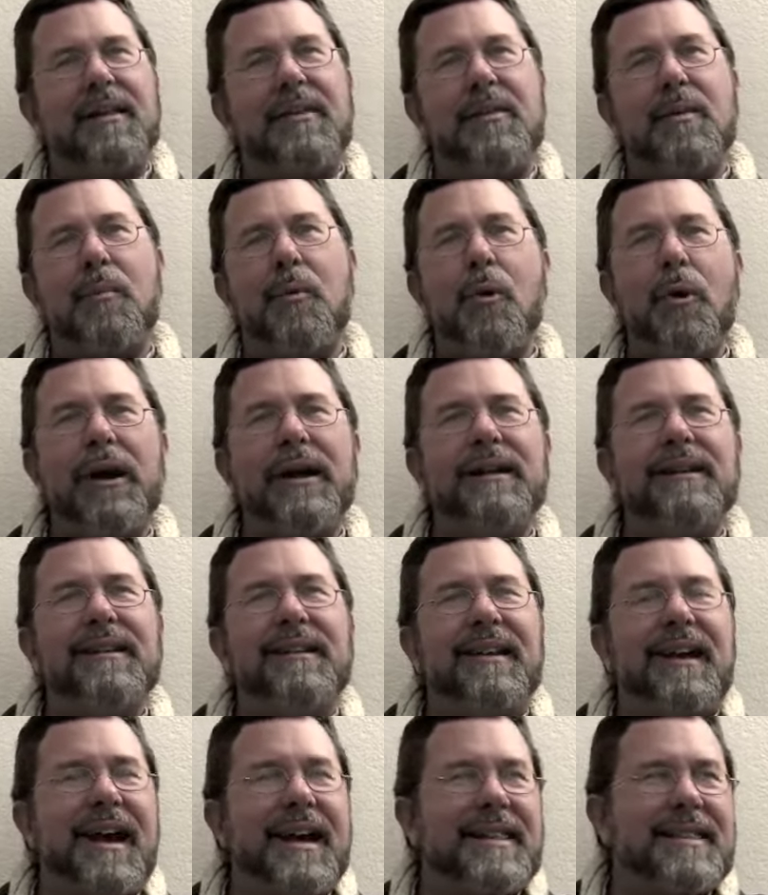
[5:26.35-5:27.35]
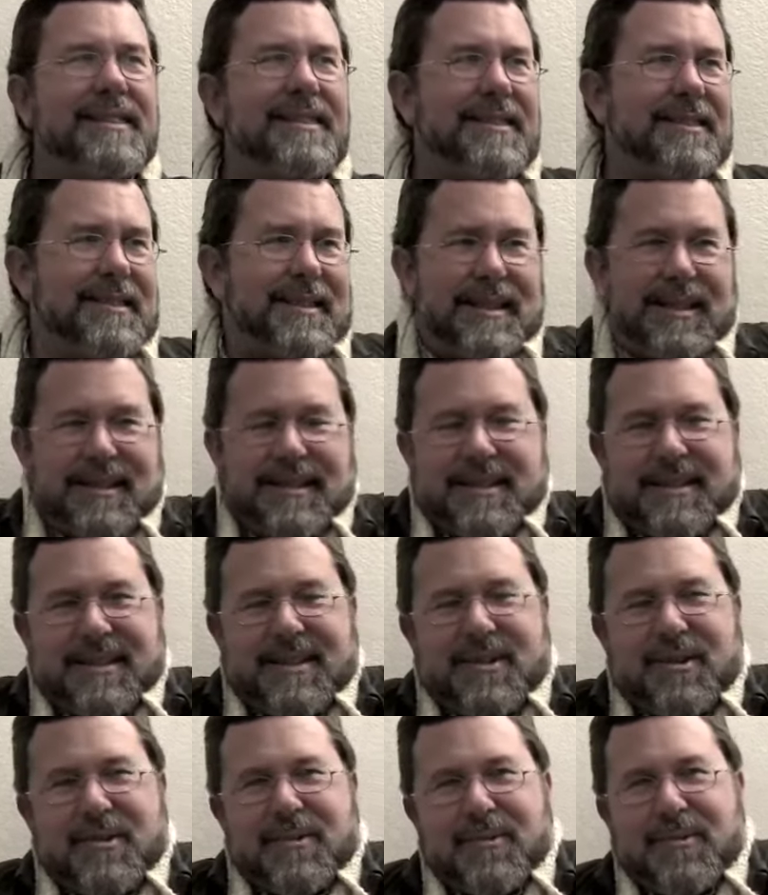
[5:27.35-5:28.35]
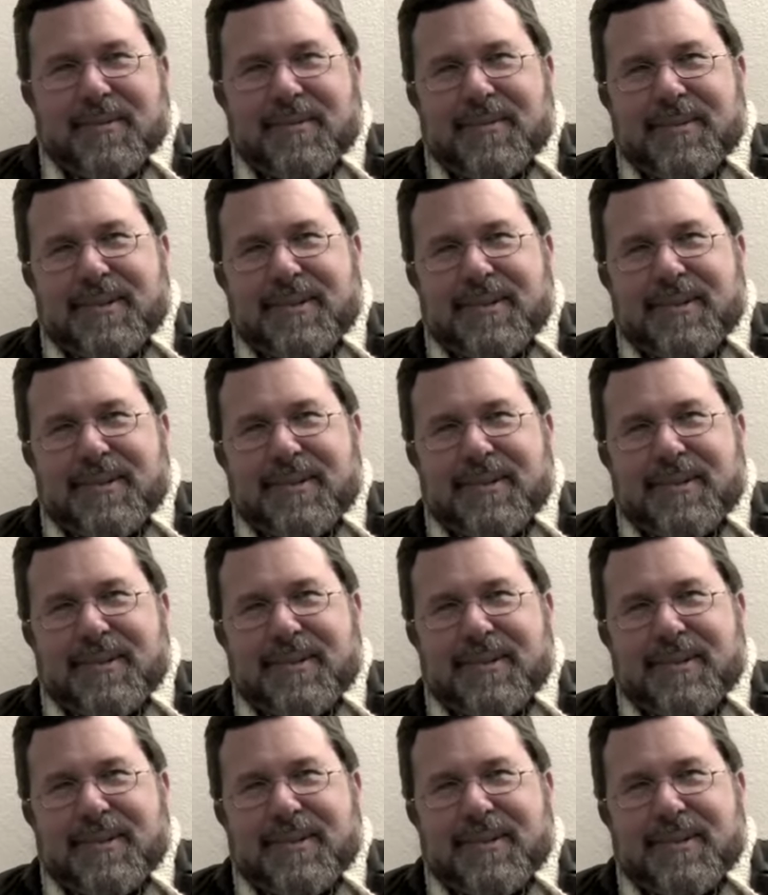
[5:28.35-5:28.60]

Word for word: The point, I, you know,